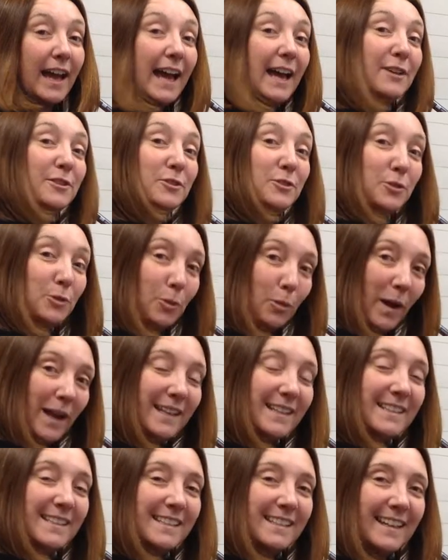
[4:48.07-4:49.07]
add
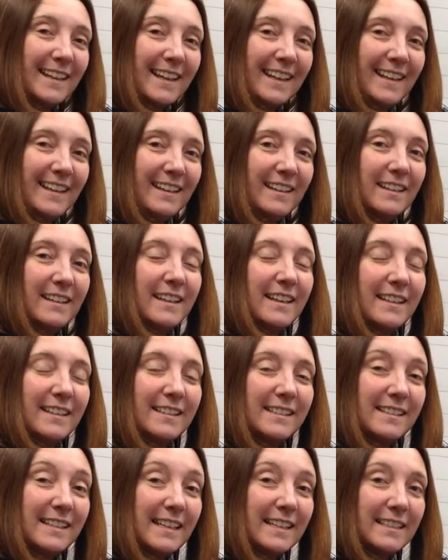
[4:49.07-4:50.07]
20 is
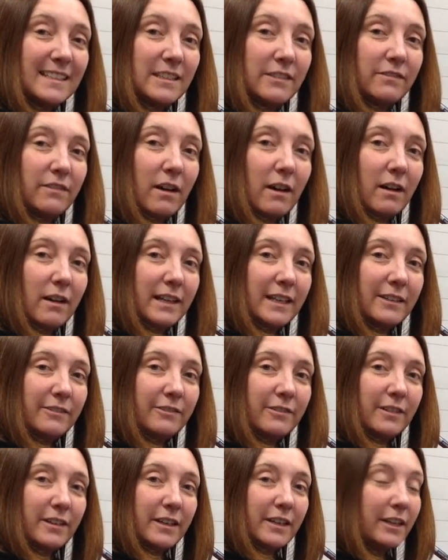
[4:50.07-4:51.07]
65,
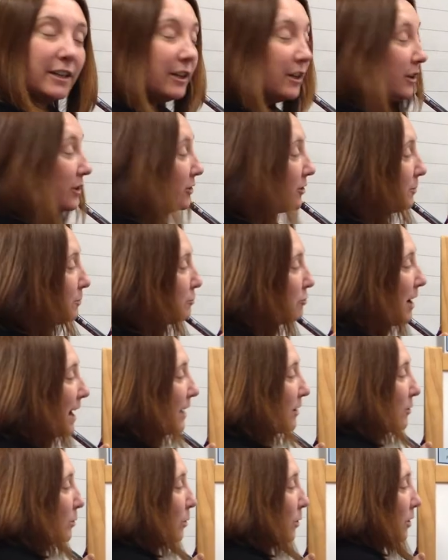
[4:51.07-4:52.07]

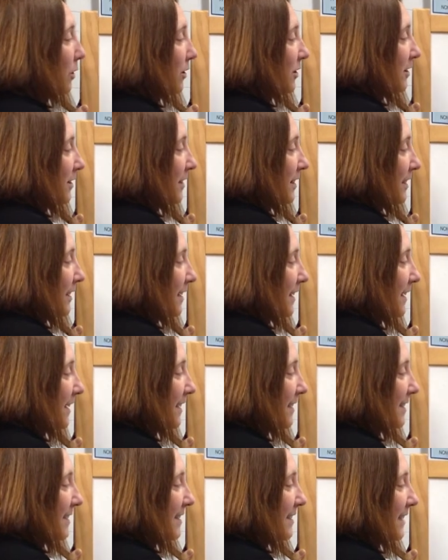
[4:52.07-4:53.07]
subtract 1
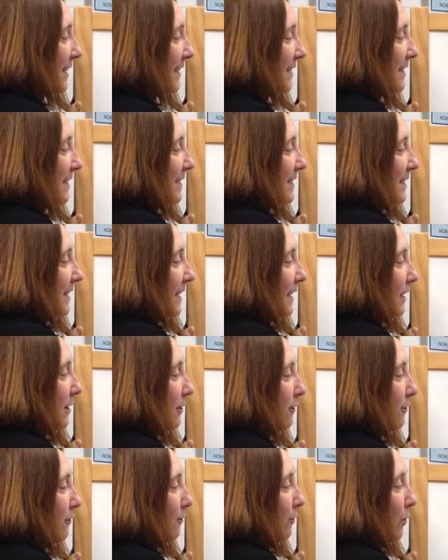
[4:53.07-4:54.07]
is
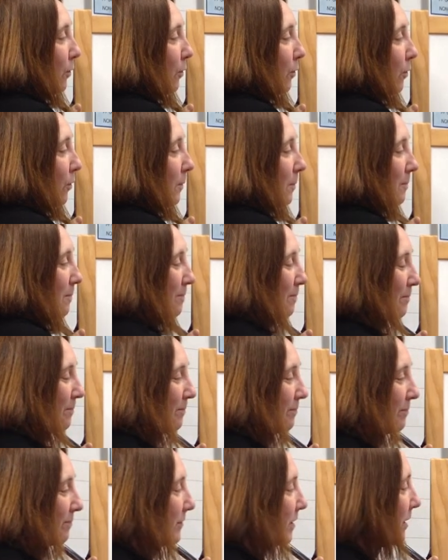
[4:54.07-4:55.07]
64.
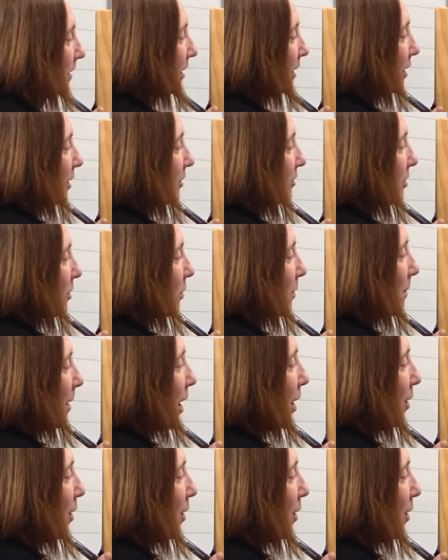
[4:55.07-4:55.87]
So I'm